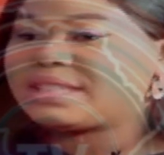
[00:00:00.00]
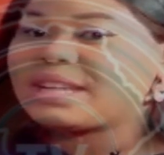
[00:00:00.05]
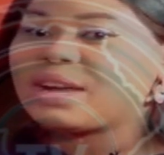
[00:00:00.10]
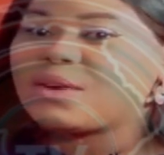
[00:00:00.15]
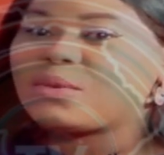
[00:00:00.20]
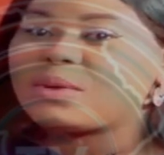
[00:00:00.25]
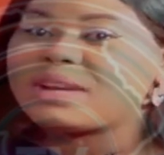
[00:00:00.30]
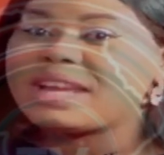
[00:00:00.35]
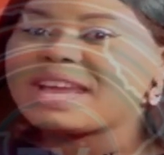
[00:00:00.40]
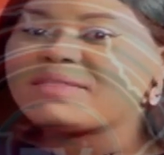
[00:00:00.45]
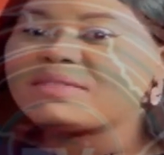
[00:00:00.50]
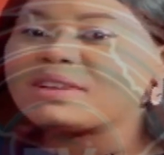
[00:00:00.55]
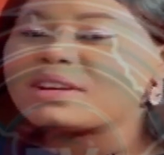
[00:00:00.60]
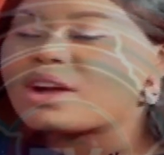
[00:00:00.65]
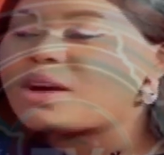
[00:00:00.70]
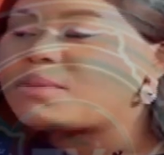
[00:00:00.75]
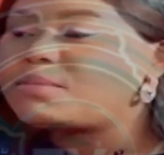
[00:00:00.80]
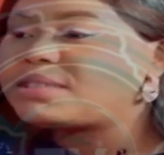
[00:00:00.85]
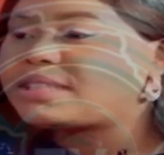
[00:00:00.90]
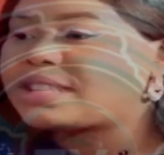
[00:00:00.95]
whatever
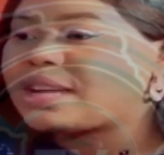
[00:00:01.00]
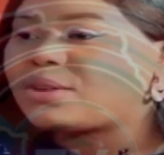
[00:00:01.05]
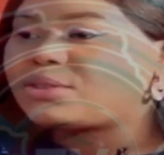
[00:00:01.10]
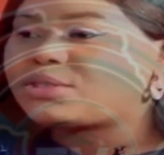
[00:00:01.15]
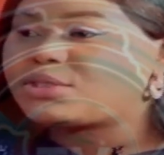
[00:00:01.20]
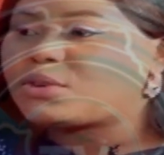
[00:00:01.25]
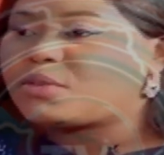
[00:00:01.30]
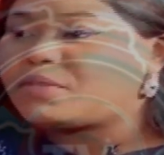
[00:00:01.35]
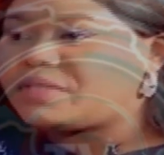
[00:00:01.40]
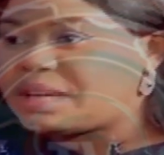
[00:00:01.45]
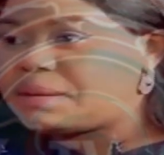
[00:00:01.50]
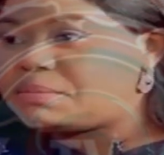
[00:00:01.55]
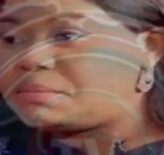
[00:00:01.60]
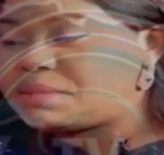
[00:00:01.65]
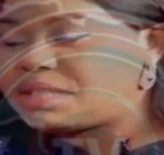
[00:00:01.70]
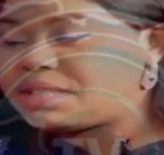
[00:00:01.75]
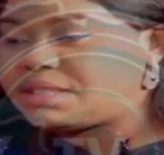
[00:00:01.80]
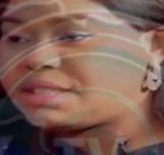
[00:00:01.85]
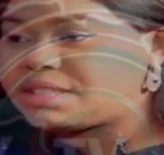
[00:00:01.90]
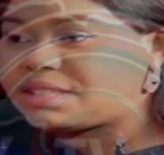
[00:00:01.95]
comes out of that
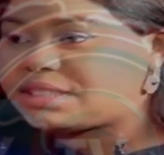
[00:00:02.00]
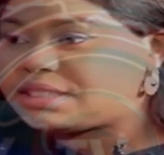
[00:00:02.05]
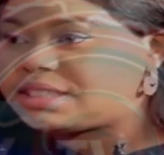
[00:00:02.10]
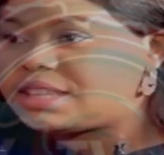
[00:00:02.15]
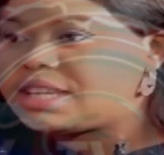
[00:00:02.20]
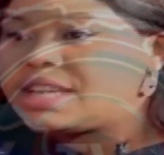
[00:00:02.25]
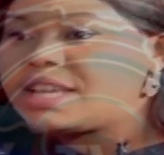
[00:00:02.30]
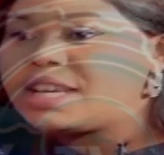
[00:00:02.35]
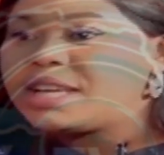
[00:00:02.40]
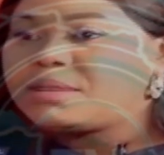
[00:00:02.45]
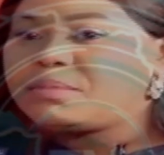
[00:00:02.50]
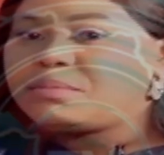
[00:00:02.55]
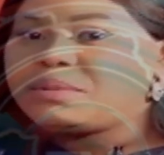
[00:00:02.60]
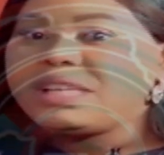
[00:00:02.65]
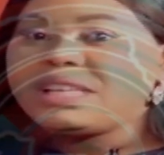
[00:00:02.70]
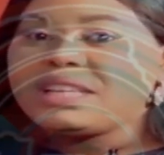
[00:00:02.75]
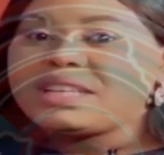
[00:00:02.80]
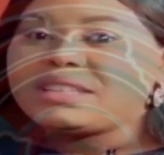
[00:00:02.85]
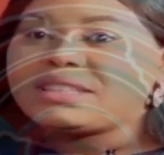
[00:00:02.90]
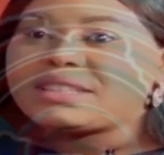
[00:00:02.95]
meeting,
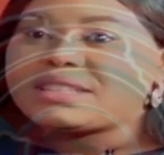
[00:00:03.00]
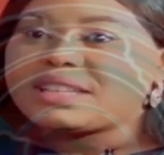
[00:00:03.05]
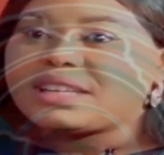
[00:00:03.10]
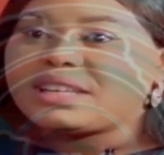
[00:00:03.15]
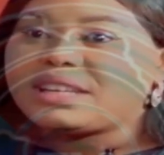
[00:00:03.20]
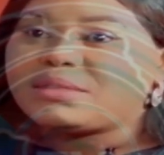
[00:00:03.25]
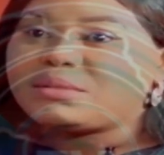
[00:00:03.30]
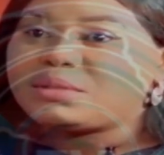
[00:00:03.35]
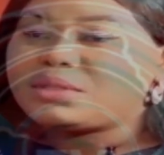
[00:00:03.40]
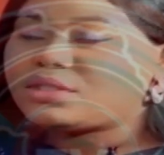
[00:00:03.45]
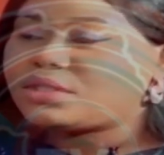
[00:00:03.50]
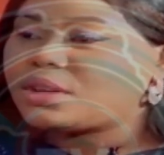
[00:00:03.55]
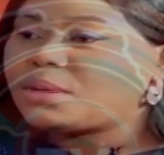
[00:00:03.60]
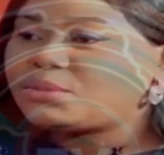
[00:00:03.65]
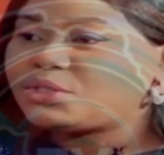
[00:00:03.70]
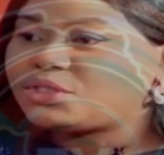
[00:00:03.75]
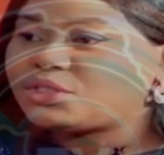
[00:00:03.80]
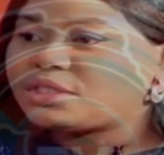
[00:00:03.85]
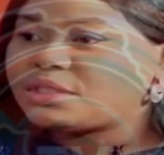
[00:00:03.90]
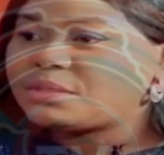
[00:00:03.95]
be it a
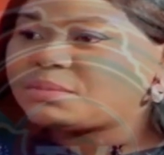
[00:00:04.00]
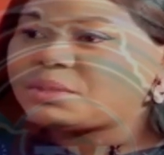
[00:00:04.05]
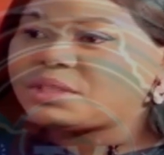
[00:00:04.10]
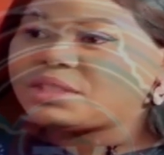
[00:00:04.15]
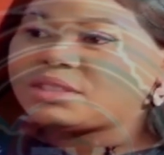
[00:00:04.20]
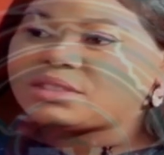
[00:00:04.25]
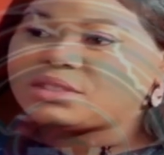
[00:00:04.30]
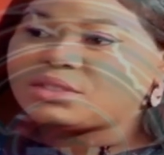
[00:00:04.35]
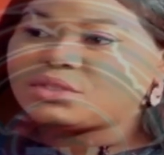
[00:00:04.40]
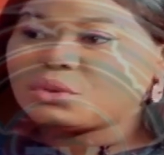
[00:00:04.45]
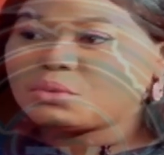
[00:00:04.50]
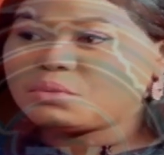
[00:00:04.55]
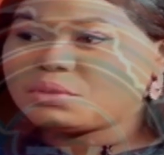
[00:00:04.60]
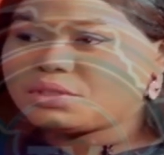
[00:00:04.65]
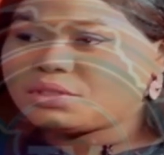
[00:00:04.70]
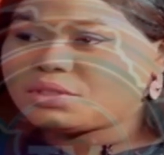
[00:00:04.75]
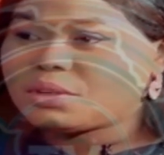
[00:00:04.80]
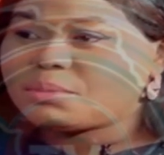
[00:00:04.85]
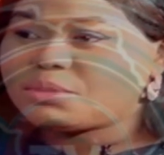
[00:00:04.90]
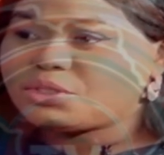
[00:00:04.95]
resumption, be it no
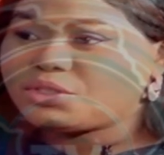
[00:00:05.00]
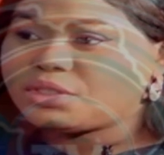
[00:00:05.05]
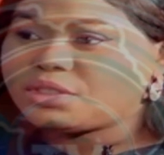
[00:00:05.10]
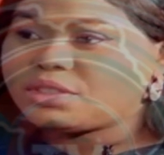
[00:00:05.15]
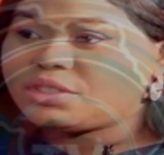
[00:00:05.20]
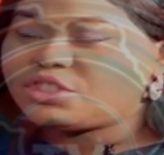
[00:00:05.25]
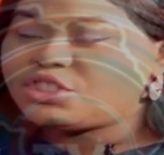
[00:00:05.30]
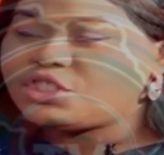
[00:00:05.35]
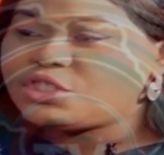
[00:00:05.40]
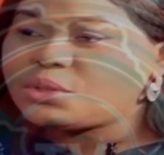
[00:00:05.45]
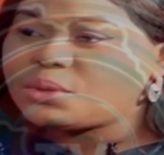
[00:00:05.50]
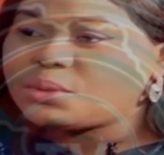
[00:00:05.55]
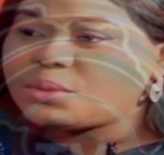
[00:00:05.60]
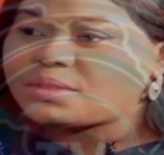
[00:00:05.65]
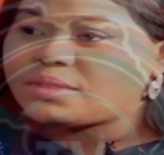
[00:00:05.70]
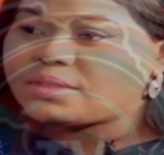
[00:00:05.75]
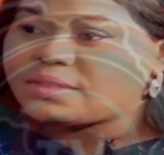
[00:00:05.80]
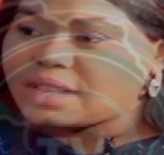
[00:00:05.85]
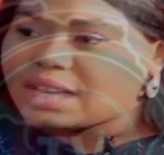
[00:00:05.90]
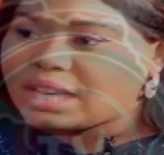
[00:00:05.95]
resumption, do you
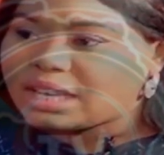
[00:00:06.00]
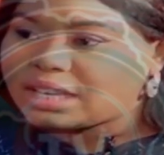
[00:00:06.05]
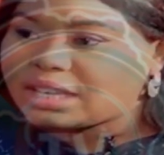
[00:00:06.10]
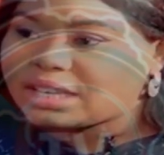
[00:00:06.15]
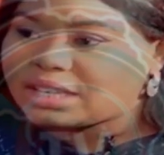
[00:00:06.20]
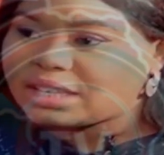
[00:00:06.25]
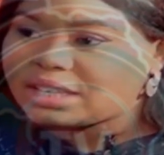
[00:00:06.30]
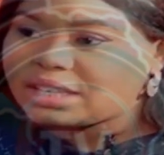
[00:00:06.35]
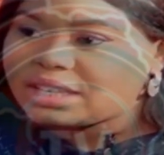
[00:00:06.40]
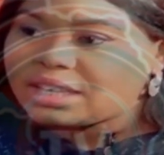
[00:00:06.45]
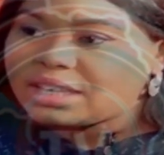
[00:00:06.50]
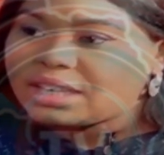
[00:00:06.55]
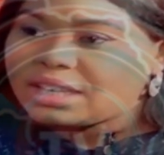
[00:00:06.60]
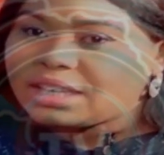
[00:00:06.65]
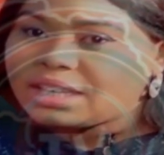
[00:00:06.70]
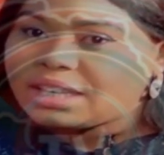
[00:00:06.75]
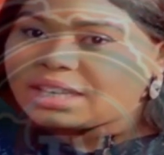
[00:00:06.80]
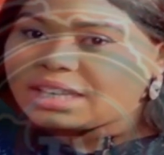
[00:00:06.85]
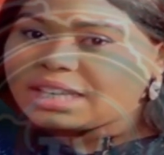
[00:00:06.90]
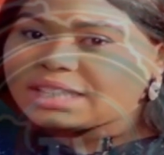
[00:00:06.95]
think
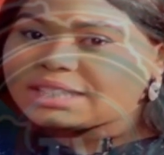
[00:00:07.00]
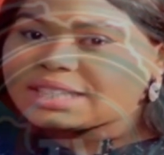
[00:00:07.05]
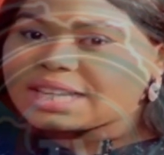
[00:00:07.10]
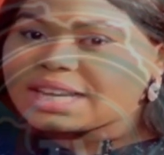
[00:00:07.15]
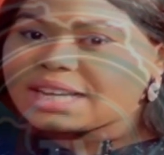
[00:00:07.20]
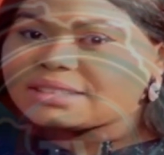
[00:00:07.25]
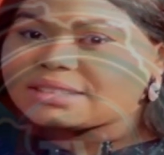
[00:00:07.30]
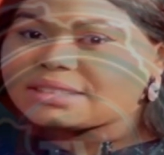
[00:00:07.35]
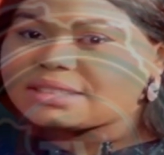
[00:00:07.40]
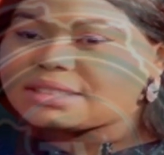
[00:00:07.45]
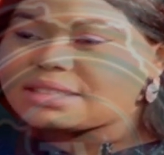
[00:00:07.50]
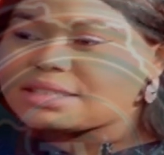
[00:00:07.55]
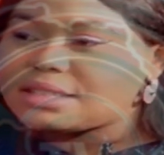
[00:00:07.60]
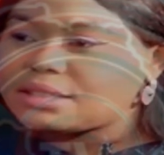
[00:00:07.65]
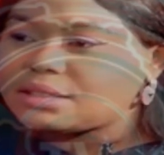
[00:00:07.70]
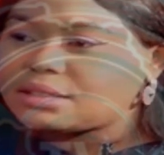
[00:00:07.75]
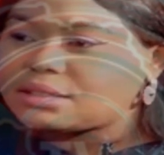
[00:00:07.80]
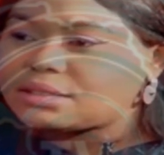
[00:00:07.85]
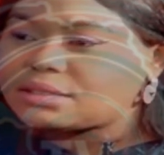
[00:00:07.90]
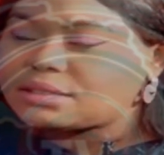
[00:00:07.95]
it can
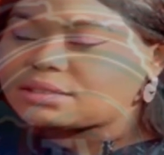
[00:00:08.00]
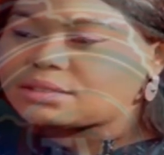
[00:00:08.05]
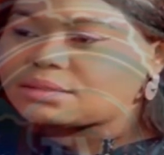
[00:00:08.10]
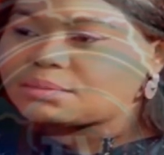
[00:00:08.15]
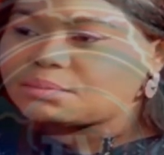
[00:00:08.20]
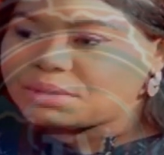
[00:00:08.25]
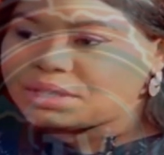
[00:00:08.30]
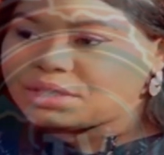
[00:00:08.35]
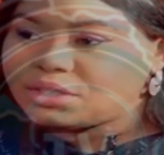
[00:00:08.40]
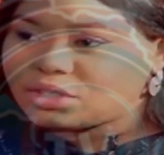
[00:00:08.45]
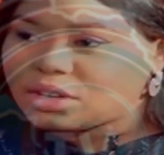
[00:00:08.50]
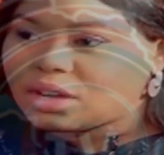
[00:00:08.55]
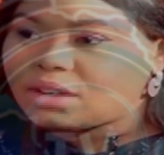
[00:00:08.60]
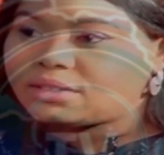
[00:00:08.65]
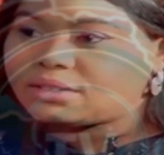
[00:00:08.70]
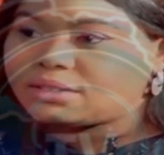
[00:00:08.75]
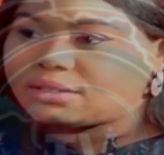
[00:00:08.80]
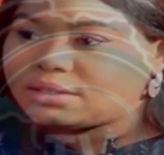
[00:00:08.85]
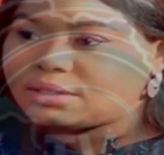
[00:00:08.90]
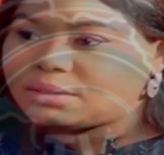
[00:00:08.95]
still be
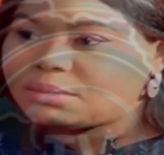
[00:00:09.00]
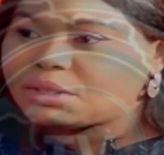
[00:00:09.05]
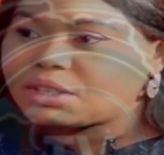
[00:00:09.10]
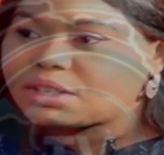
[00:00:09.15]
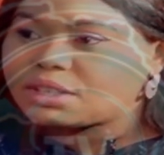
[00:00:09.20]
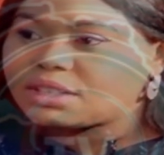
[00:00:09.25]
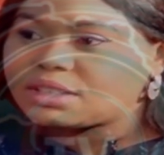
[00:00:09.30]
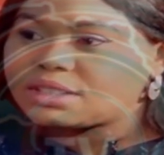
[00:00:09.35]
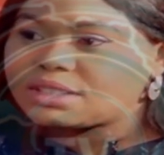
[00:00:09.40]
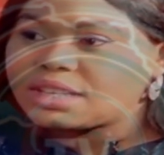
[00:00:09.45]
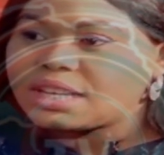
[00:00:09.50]
done? Because